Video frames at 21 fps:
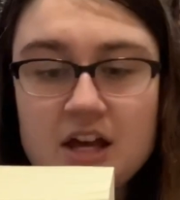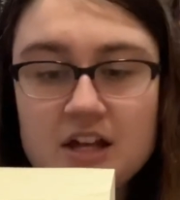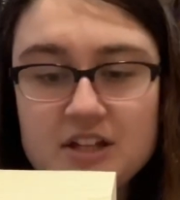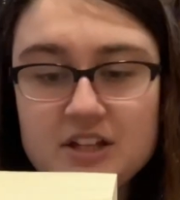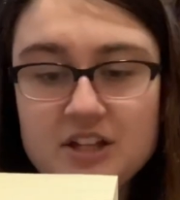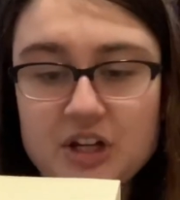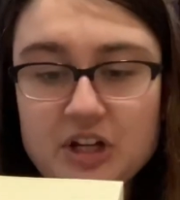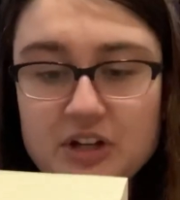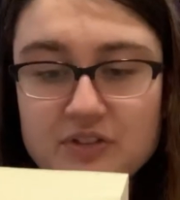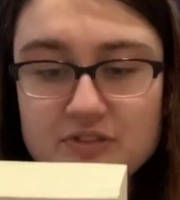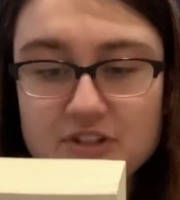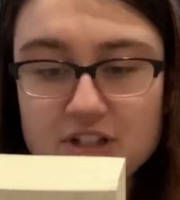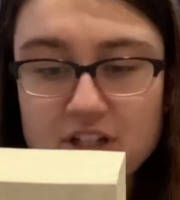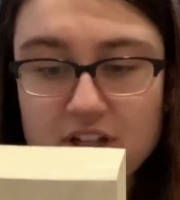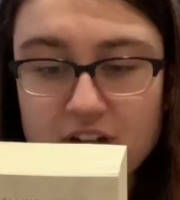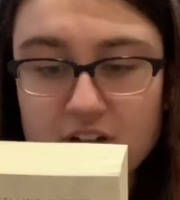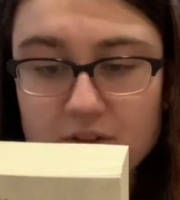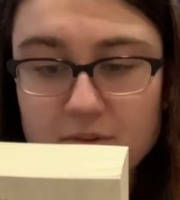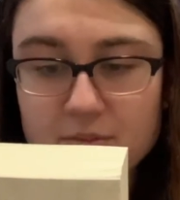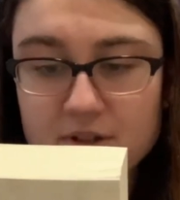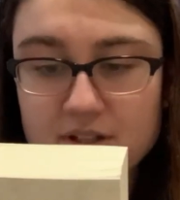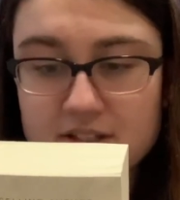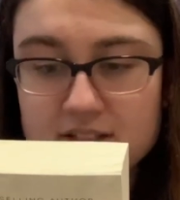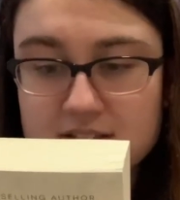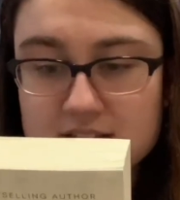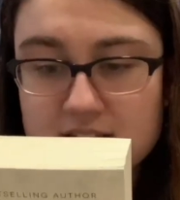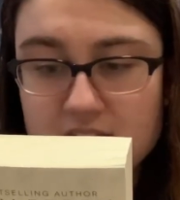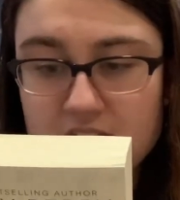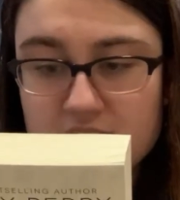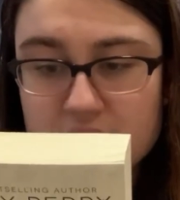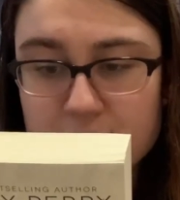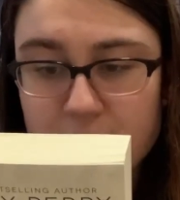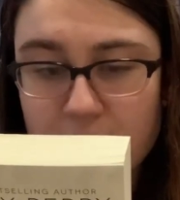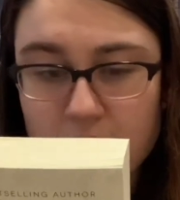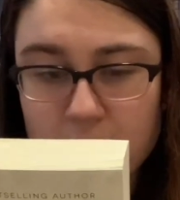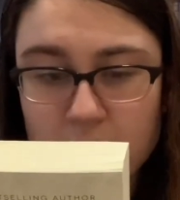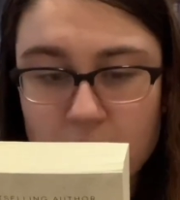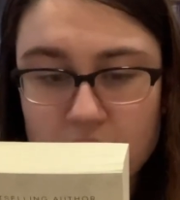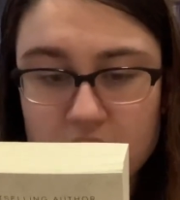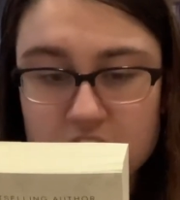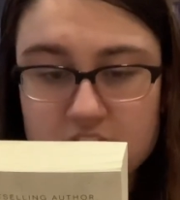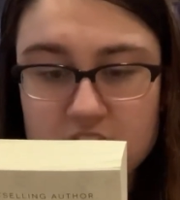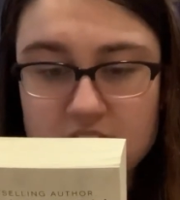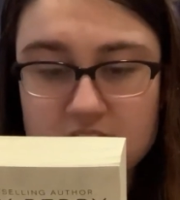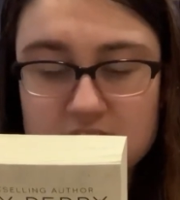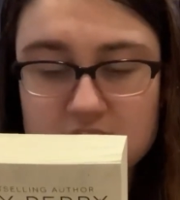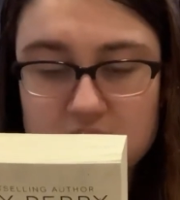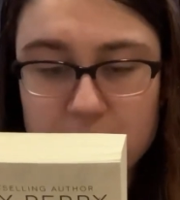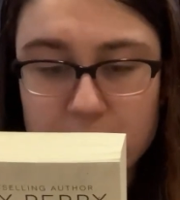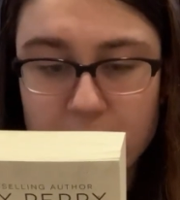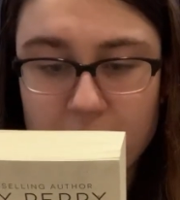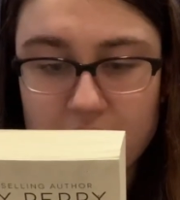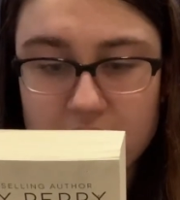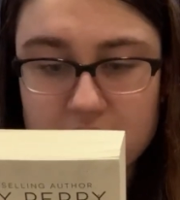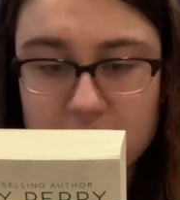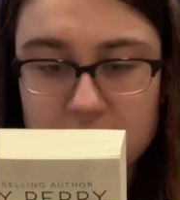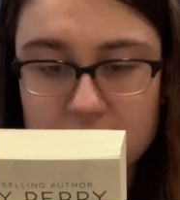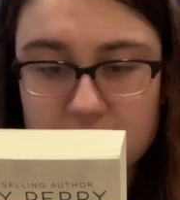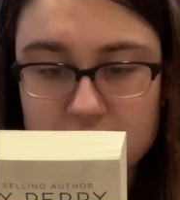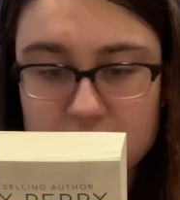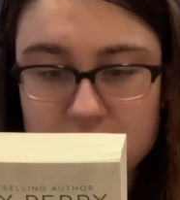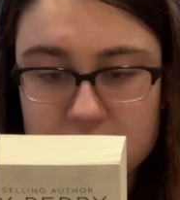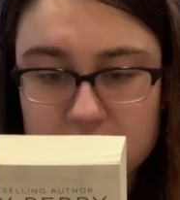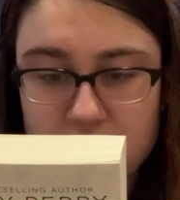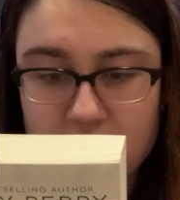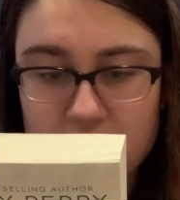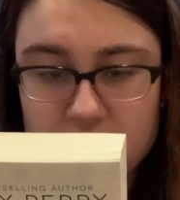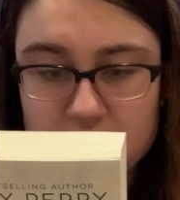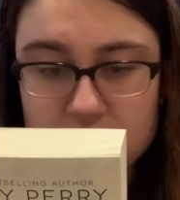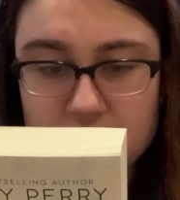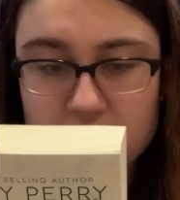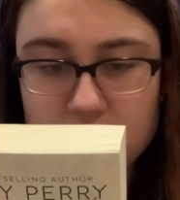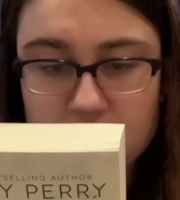Year after year, Willa stands by watching as the bartender slash